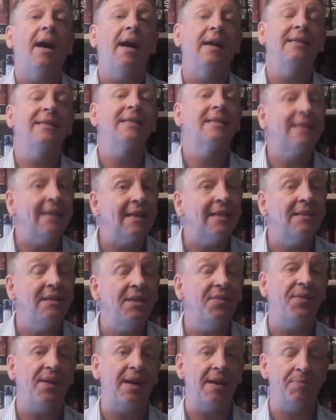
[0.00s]
And
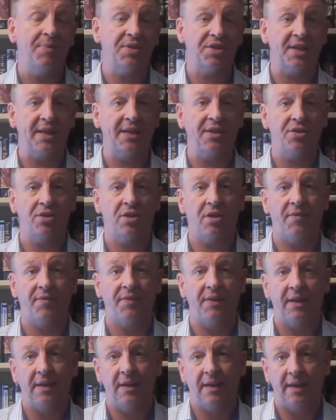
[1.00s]
65% of
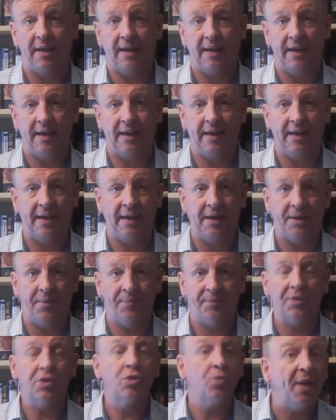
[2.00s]

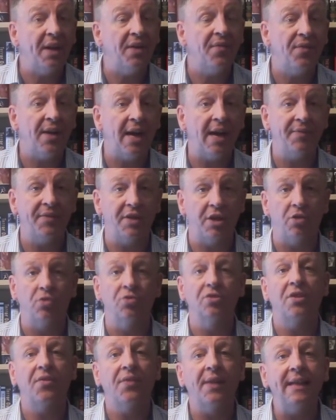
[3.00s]

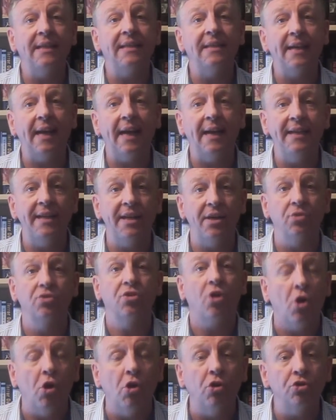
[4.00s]
25-year-olds to
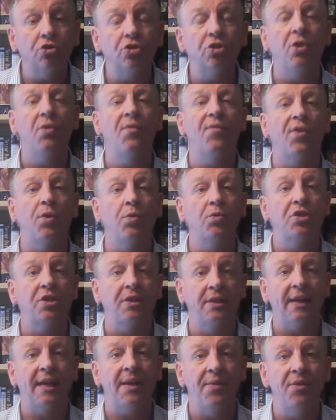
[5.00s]
39-year-olds also
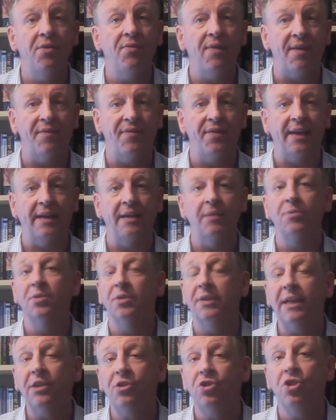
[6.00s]
voted in the referendum.
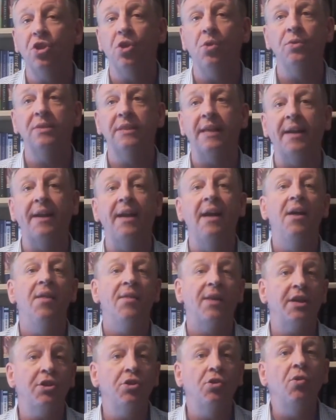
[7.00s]
So that shows then
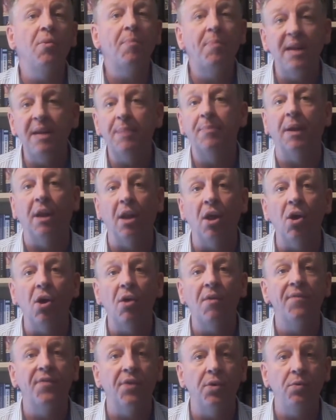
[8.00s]
that young people
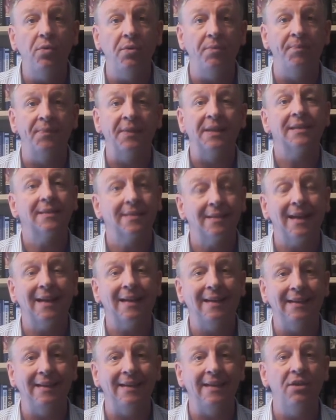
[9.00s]
are voting.
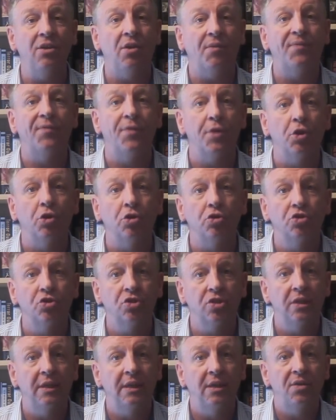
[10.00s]
Sadly, not for
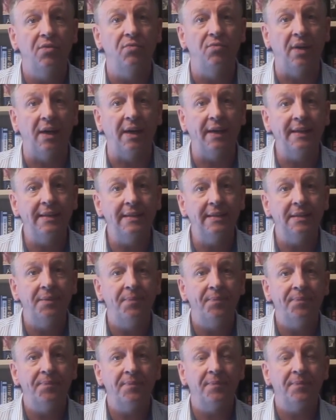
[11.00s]
us, right?